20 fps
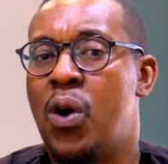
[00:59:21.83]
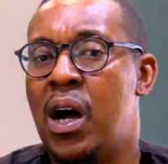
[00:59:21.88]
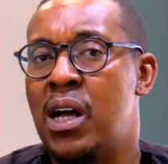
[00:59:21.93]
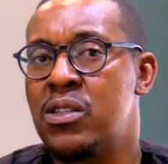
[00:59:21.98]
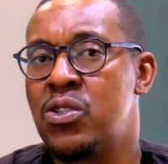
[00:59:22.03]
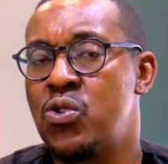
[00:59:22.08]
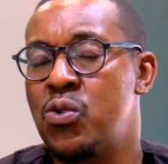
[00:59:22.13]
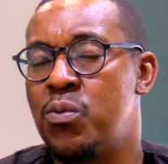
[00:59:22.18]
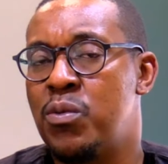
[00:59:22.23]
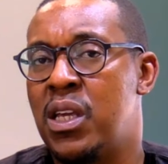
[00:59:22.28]

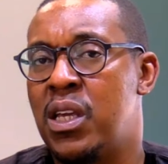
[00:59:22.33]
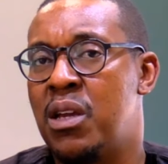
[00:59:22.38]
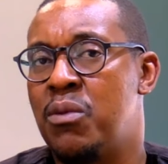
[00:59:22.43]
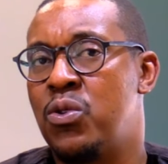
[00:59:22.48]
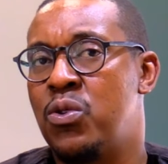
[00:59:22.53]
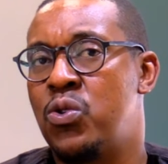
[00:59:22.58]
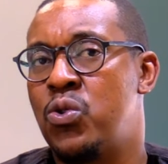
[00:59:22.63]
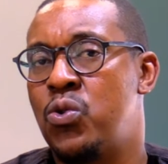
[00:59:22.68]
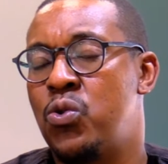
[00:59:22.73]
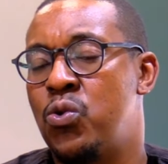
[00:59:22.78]
us to be
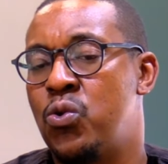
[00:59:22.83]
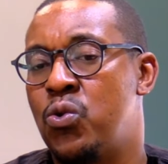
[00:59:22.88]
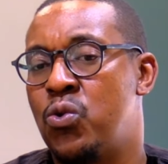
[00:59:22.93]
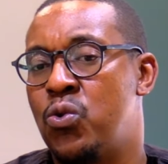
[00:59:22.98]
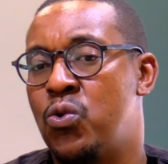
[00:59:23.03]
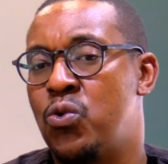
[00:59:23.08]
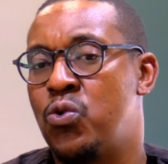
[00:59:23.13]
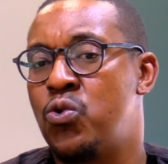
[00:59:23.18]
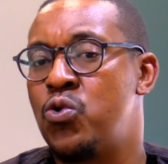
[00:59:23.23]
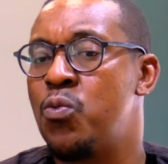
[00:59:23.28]
able
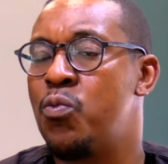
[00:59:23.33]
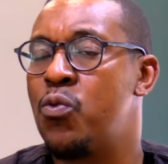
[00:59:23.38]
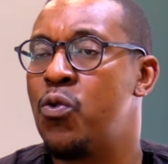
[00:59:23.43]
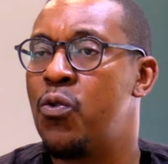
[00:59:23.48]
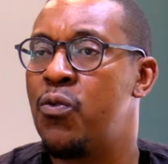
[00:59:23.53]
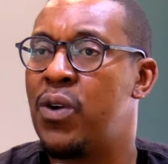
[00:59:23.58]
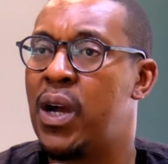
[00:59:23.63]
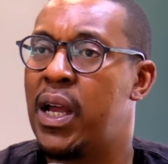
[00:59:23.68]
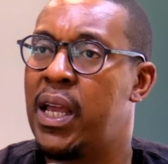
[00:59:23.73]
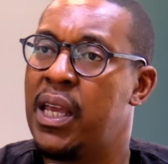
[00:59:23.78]
to
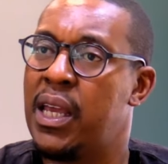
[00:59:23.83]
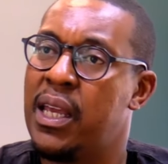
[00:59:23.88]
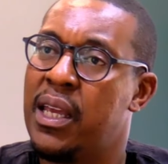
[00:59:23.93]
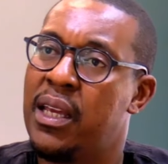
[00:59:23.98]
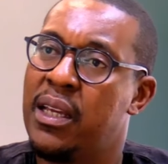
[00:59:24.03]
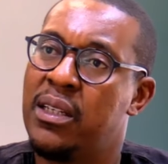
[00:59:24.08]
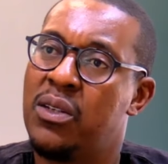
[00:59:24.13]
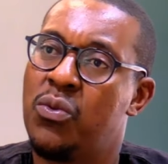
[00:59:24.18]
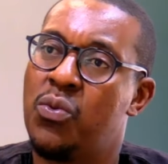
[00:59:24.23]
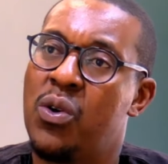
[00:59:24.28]
move
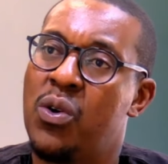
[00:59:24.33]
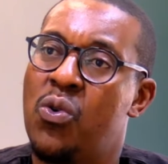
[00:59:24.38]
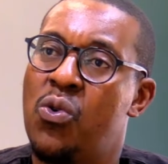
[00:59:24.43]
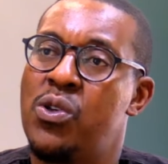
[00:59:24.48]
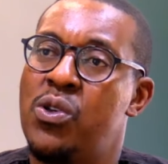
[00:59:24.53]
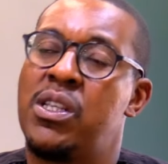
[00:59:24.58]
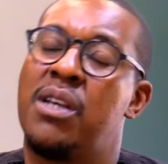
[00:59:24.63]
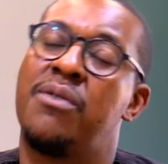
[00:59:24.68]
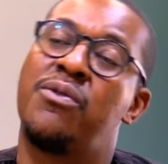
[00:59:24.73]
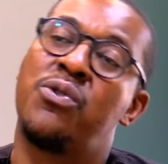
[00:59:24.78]
ahead, we
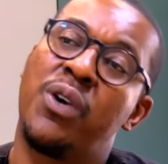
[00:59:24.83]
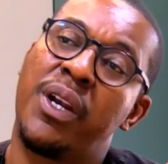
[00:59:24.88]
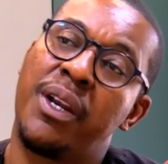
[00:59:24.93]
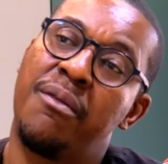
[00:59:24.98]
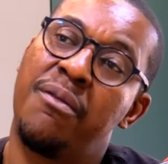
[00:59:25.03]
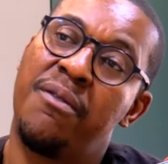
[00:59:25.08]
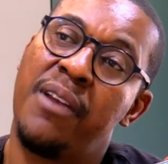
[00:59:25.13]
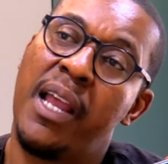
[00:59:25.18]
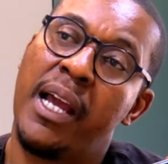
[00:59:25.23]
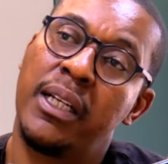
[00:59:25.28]
always have to
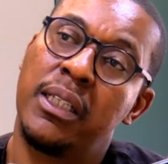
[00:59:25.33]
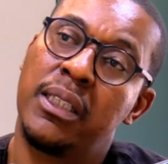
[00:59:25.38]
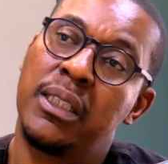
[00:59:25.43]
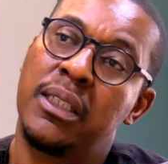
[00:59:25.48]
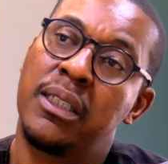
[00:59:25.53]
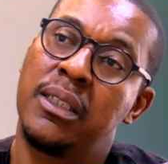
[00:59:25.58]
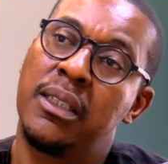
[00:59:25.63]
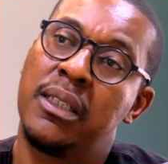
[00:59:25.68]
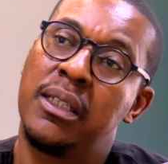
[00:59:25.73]
reflect